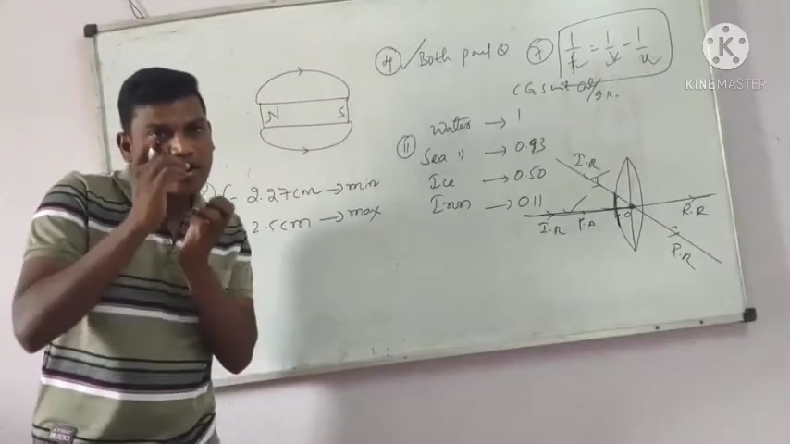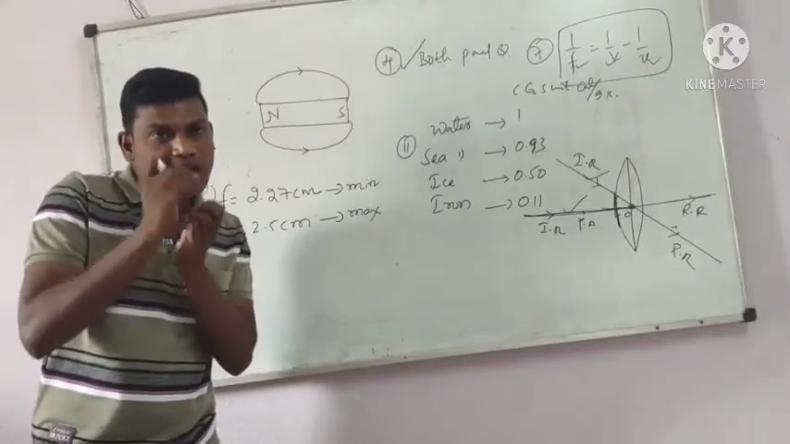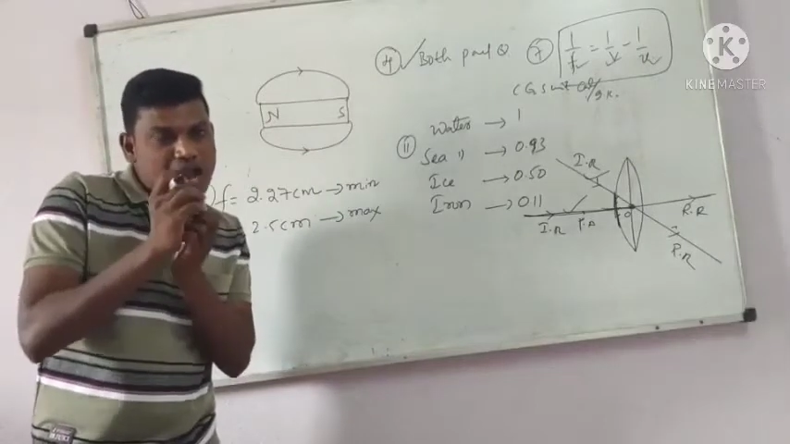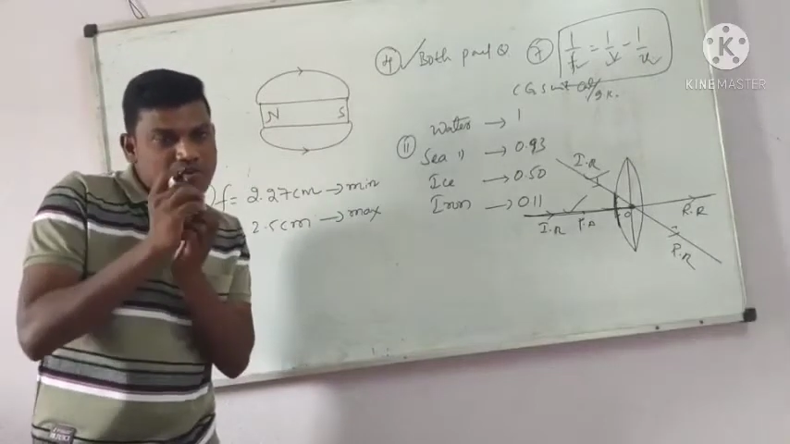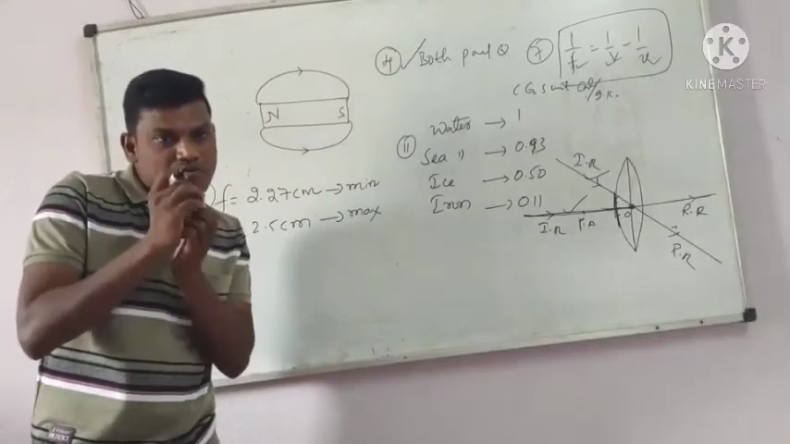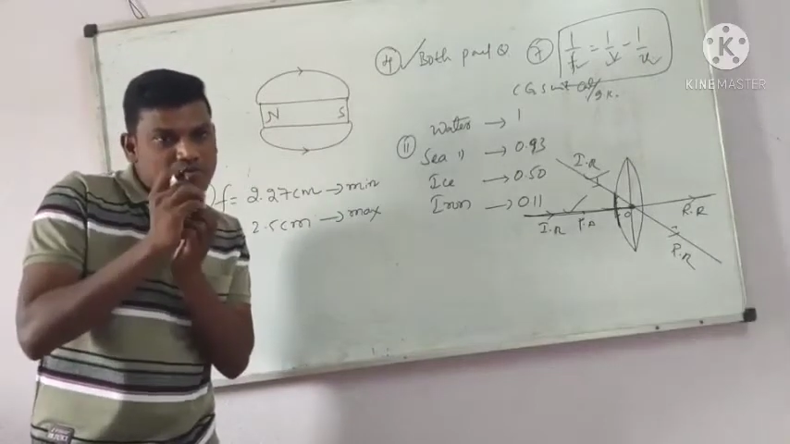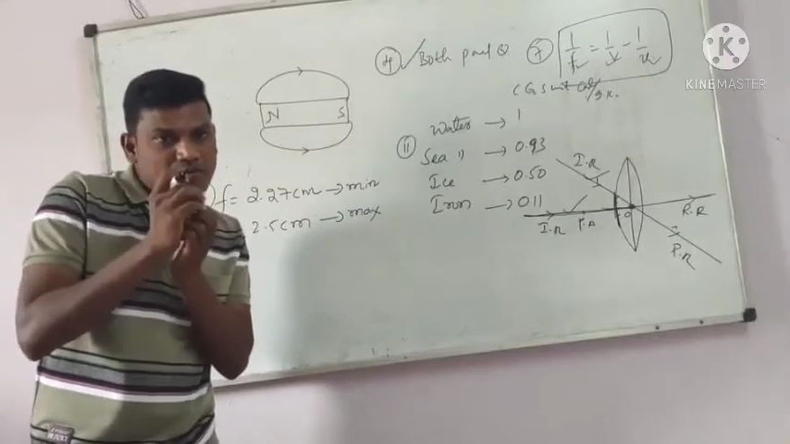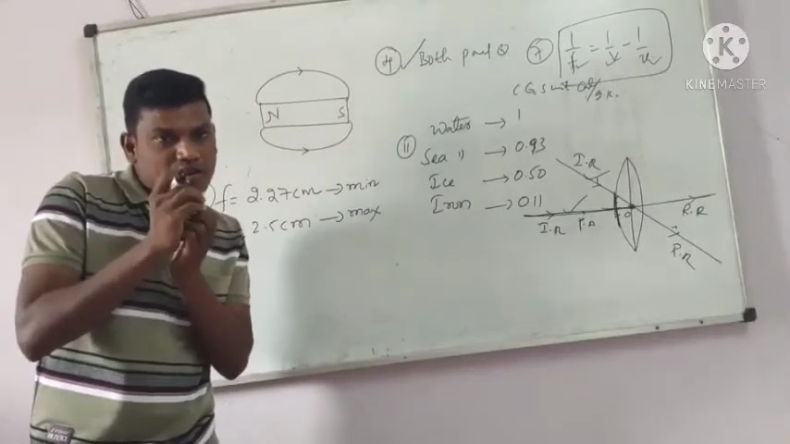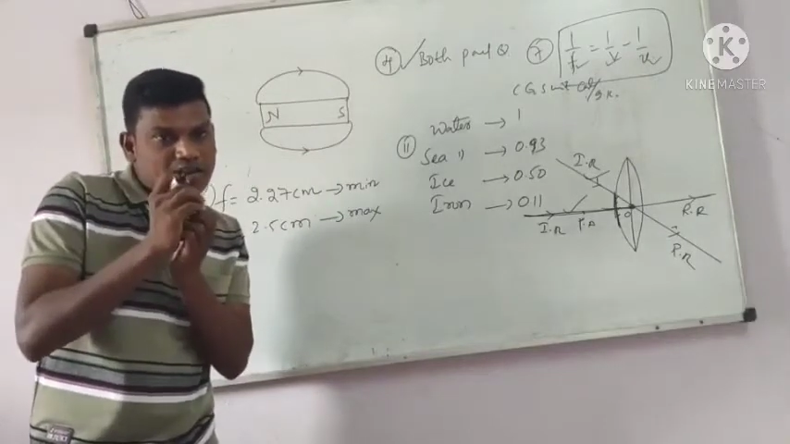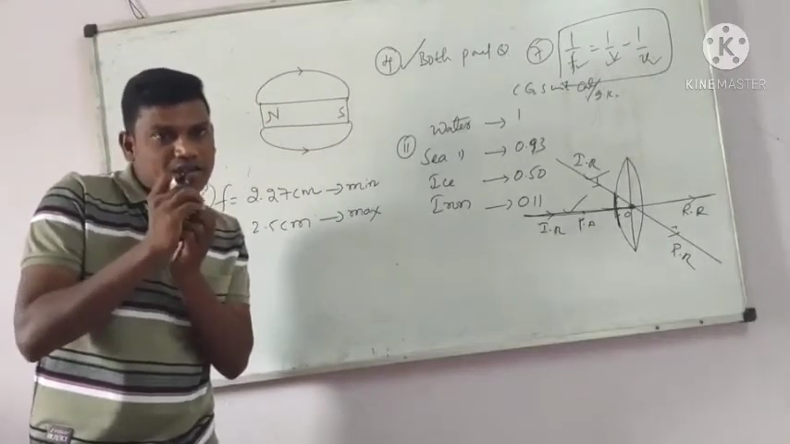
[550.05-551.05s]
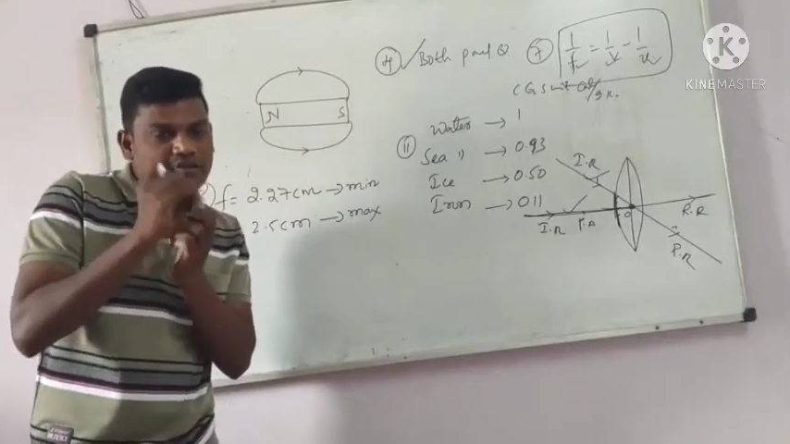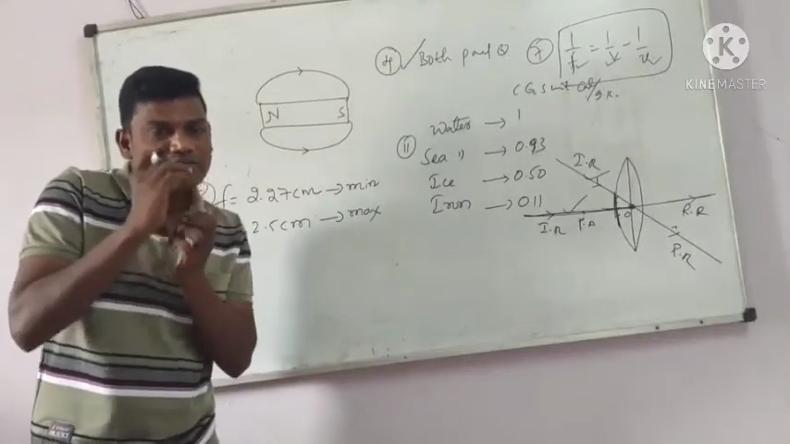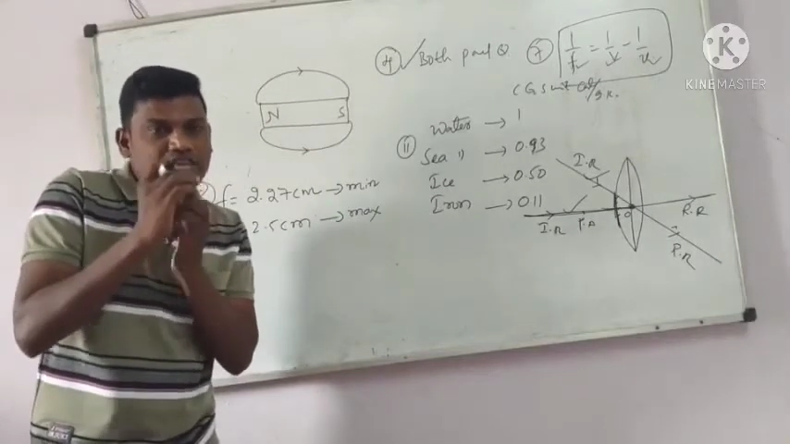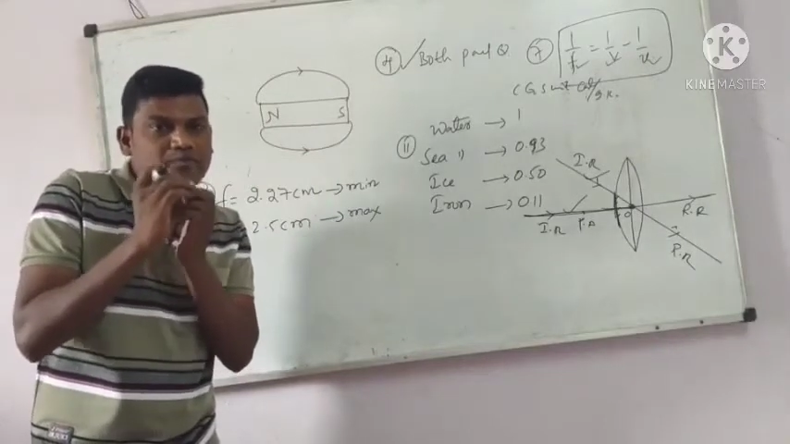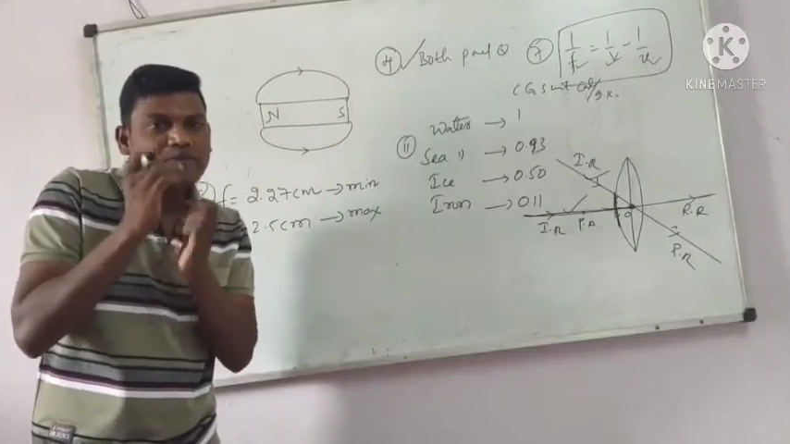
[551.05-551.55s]
our eye
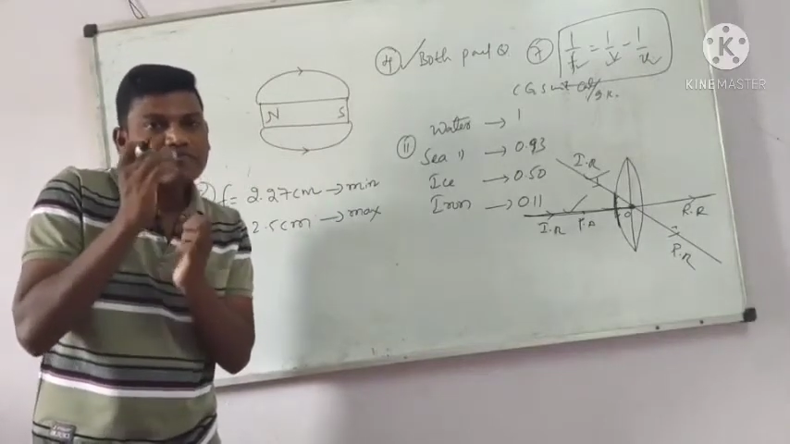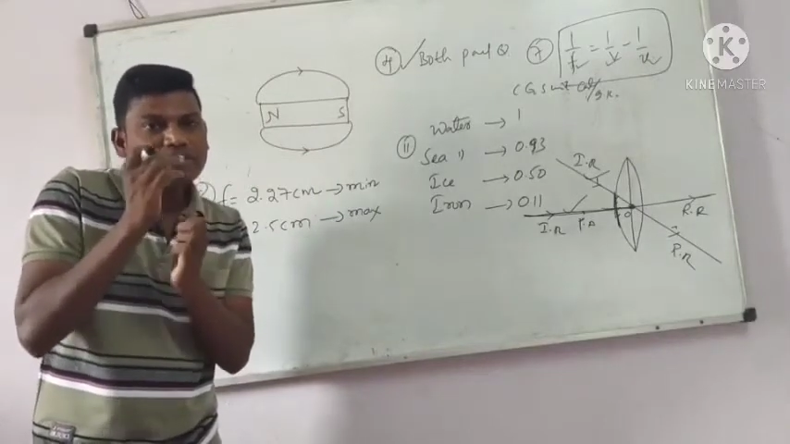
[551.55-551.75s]
with